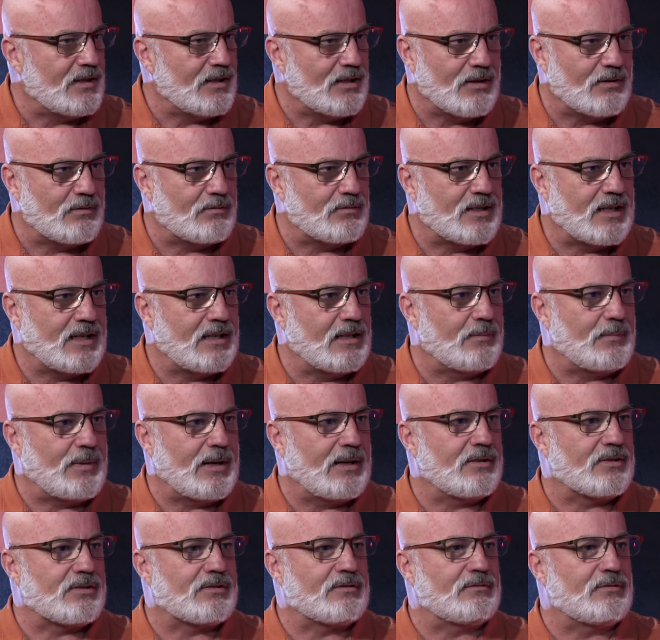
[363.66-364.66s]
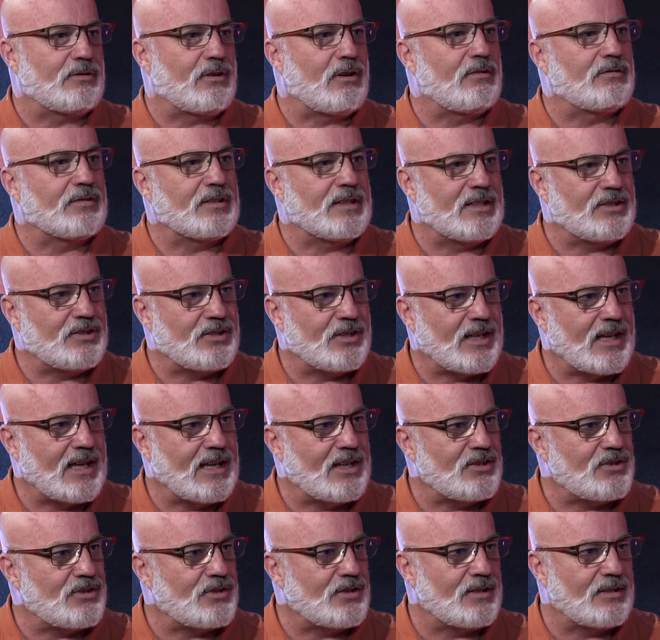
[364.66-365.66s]
you know, parents involved in
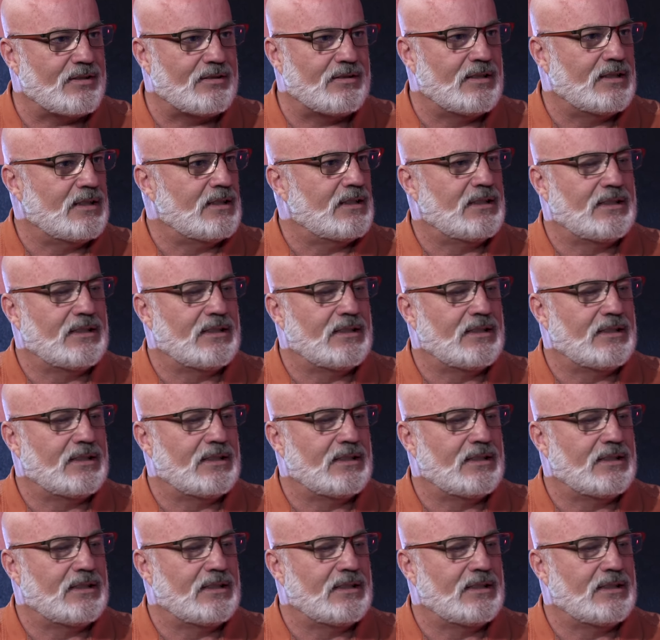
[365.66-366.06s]
education.